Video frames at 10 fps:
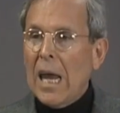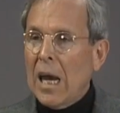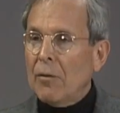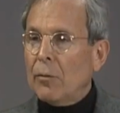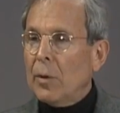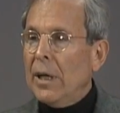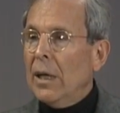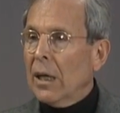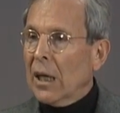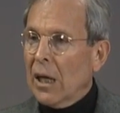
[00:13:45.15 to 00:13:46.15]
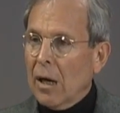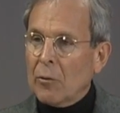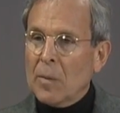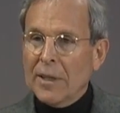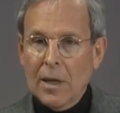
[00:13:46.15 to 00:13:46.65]
Every
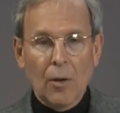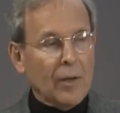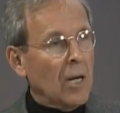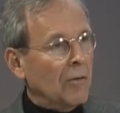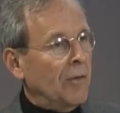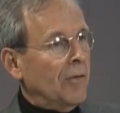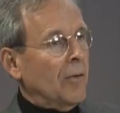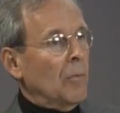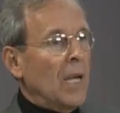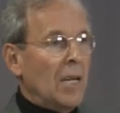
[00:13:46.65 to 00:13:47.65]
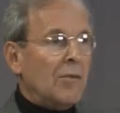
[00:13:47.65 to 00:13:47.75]
government health care system